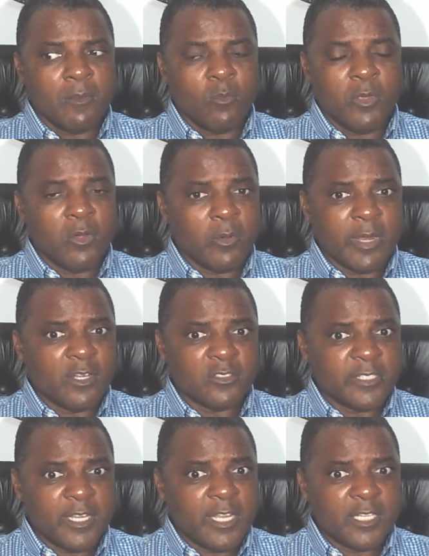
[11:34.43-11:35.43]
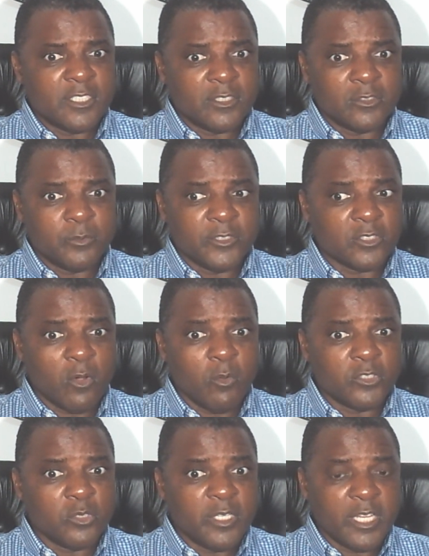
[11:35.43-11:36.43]
We don't quite understand that, Jesus. We saw
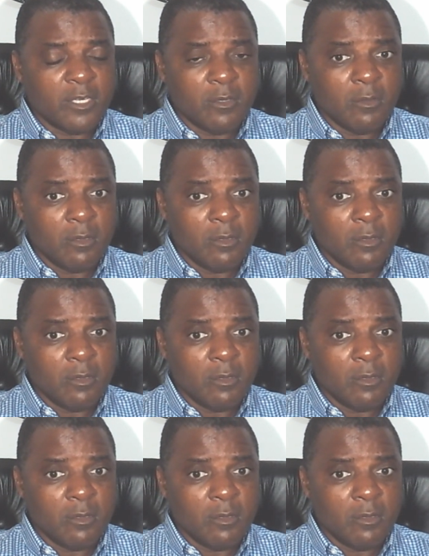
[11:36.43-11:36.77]
what you did.